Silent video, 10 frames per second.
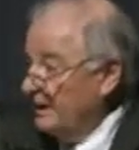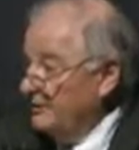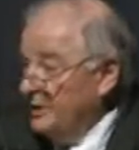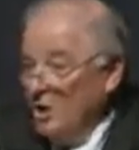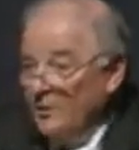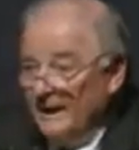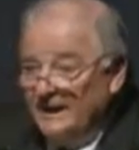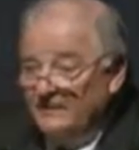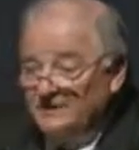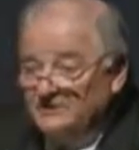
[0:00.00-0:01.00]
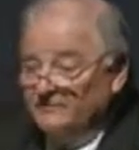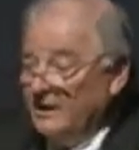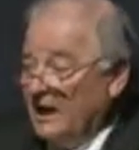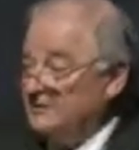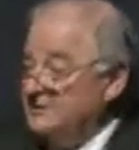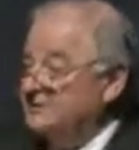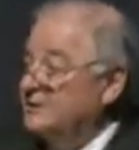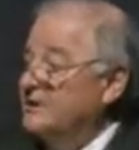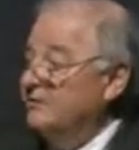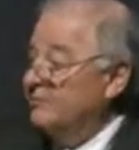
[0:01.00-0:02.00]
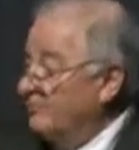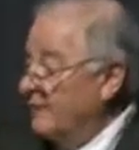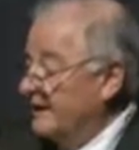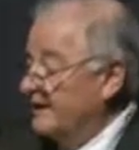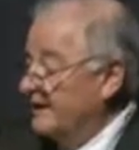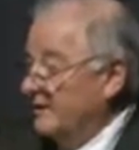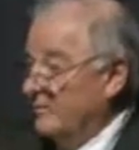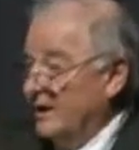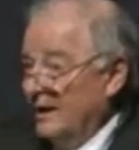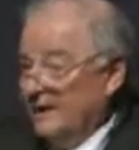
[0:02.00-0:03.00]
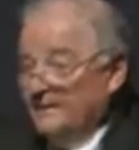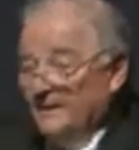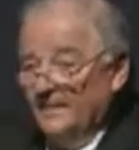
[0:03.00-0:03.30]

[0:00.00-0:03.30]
known enemies of the Nazis before they could get away.